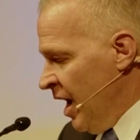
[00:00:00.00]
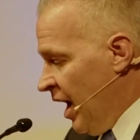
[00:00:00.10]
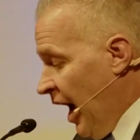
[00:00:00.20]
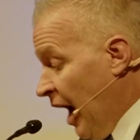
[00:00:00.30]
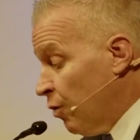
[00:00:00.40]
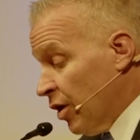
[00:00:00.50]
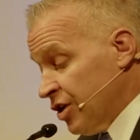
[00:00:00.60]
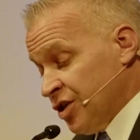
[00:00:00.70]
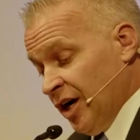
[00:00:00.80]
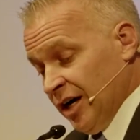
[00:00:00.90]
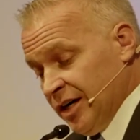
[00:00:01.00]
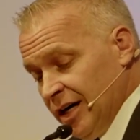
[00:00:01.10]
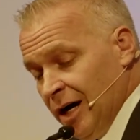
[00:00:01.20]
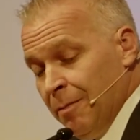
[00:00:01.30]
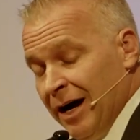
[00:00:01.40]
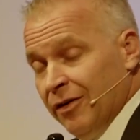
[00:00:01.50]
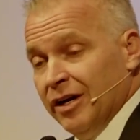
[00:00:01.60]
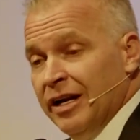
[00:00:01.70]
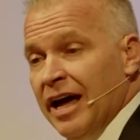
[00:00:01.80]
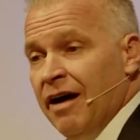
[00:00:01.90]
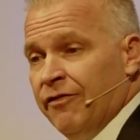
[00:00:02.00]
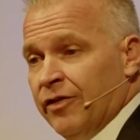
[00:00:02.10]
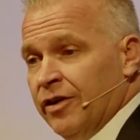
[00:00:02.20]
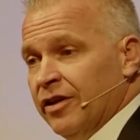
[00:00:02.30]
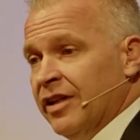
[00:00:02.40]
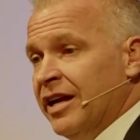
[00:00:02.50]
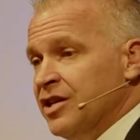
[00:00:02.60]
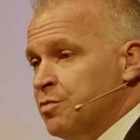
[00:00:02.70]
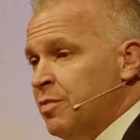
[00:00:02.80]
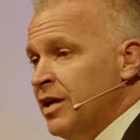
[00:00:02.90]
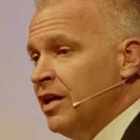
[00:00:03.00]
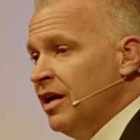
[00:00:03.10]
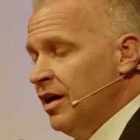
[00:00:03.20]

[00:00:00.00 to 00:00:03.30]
I want to talk about an effort that has been